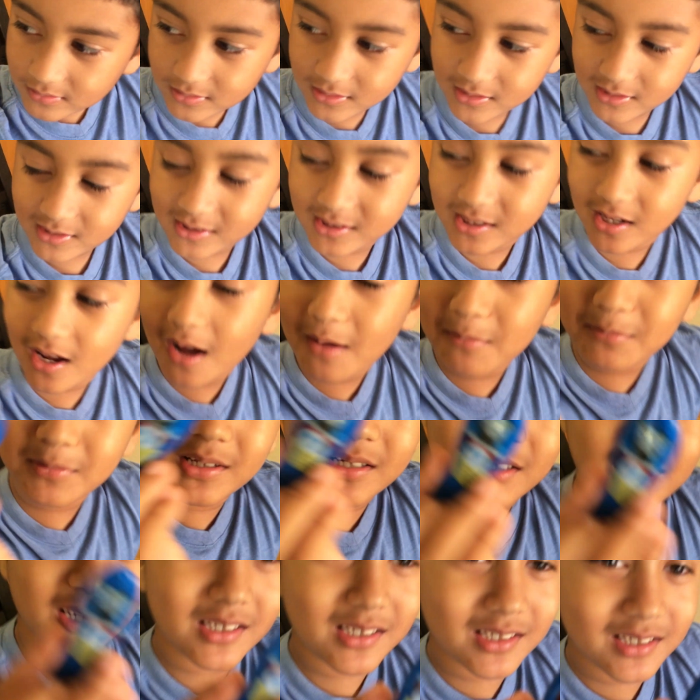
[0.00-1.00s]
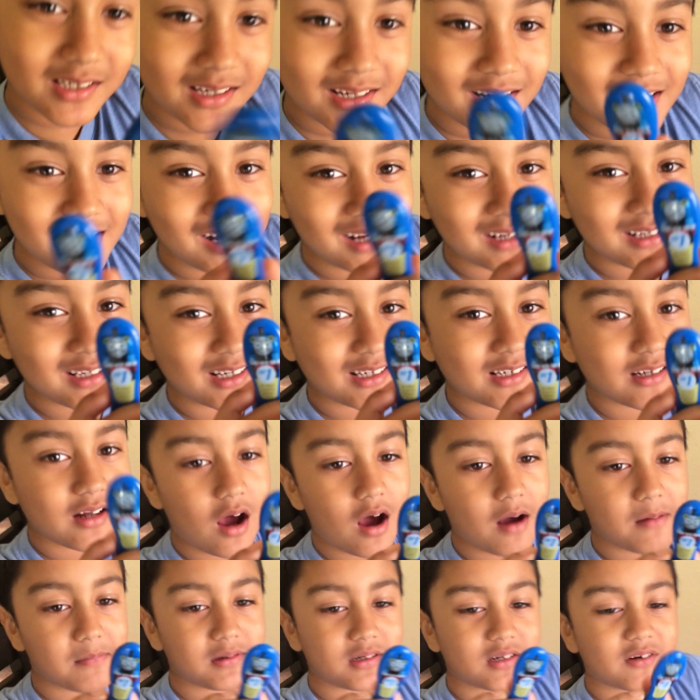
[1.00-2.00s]
And it's, it's Thomas, a Thomas It's a
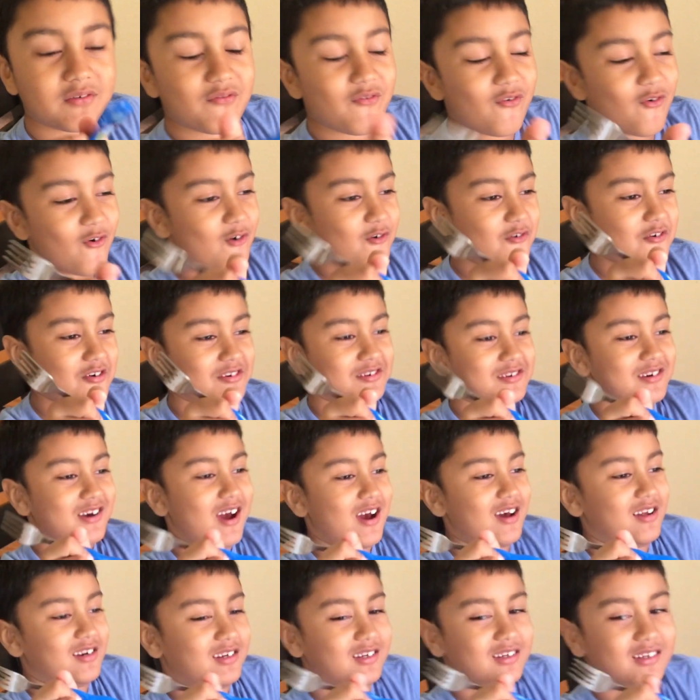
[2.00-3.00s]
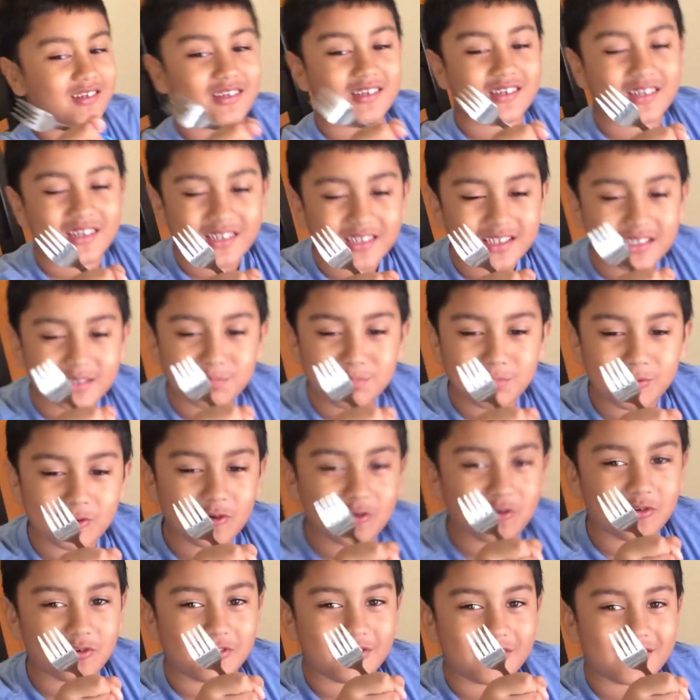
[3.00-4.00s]
Thomas fork, not a
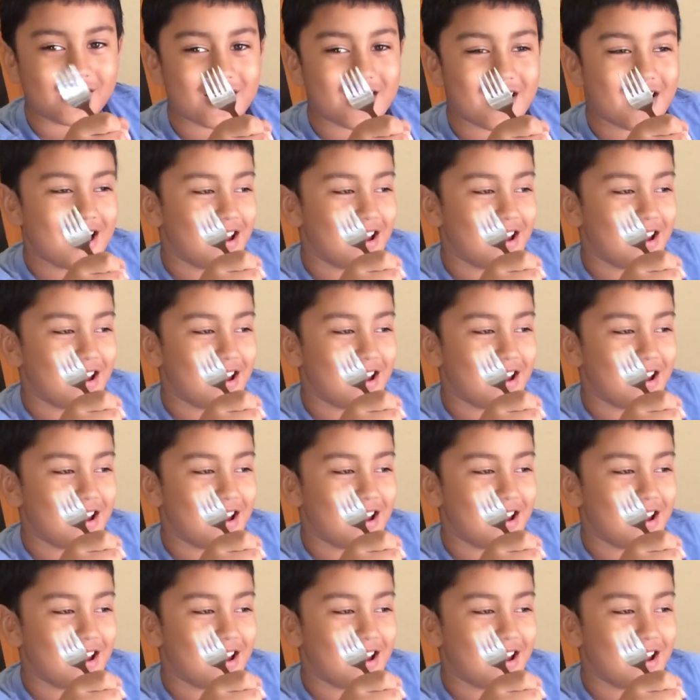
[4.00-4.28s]
spoon.